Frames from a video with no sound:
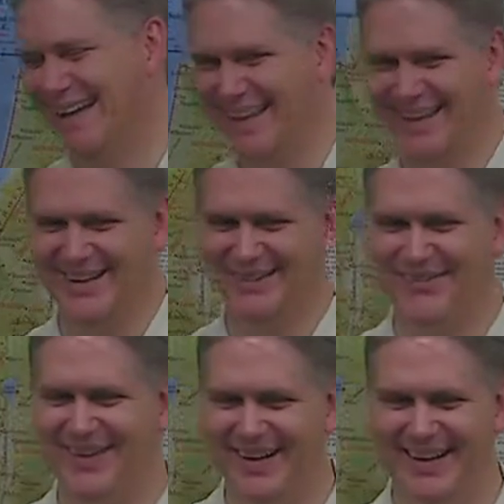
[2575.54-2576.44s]
You're
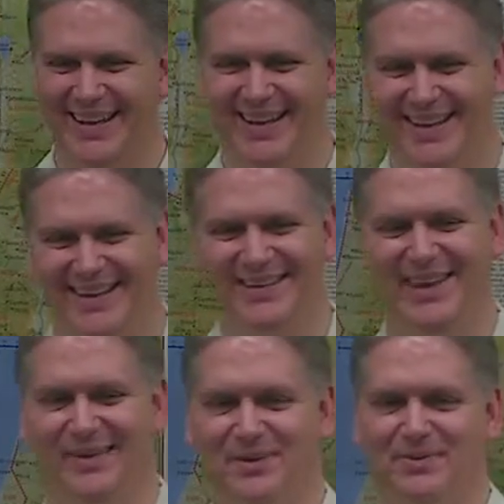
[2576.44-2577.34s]
funny. You didn't think
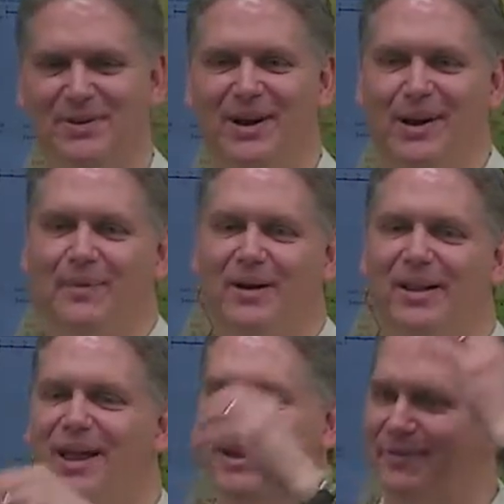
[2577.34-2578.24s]
it was real. about
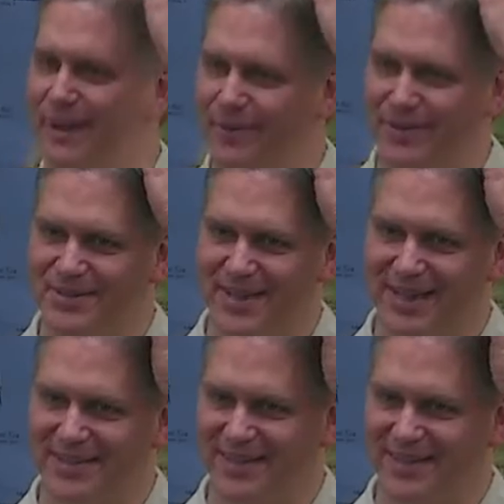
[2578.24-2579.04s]
online, babe? Who was the other?